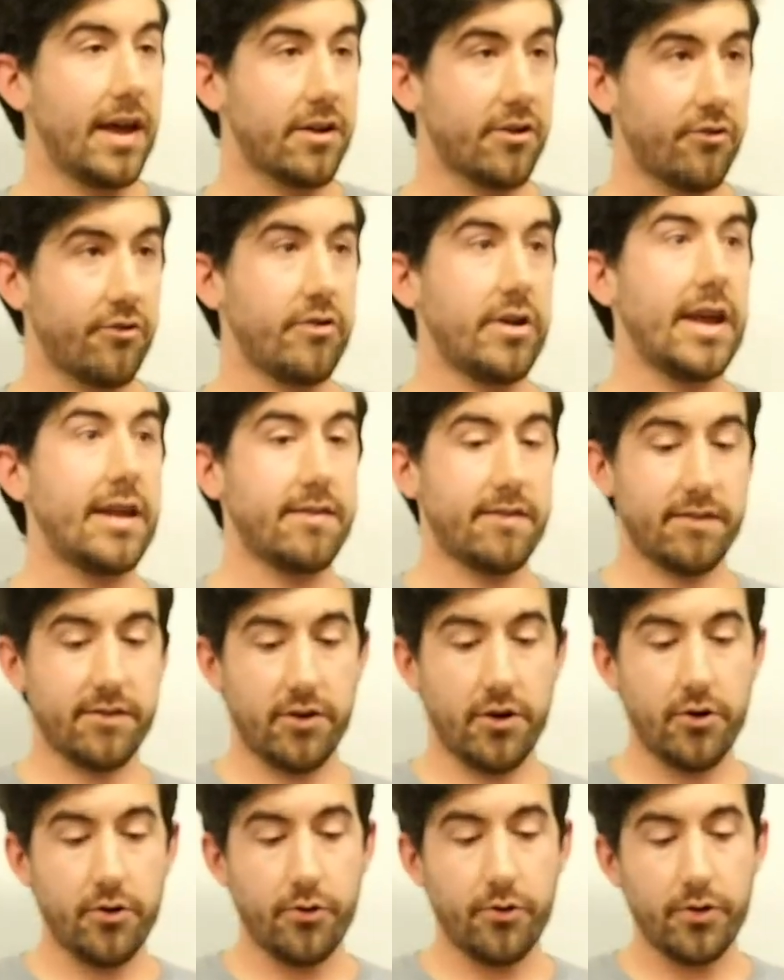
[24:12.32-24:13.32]
that creates
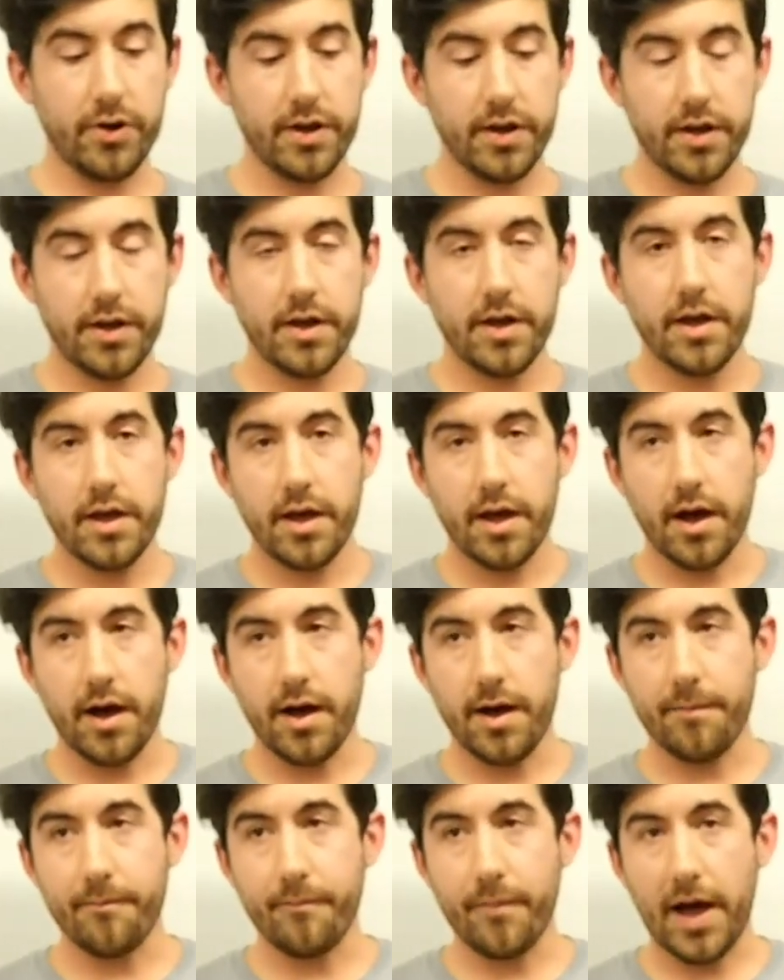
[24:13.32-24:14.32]
code.
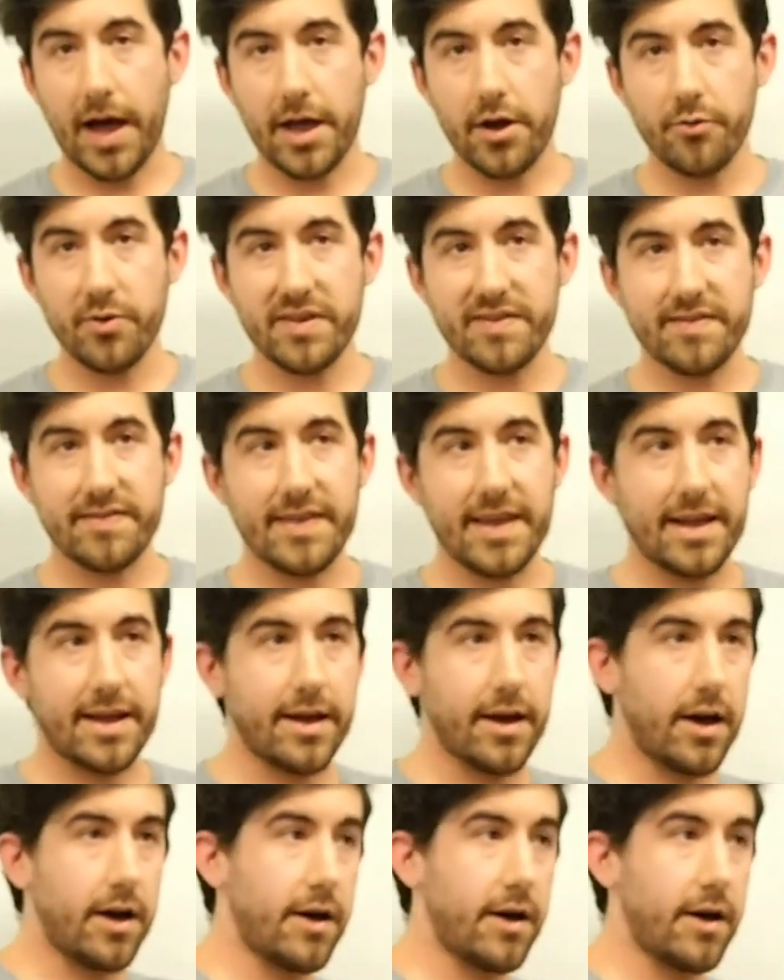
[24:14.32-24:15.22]
I always think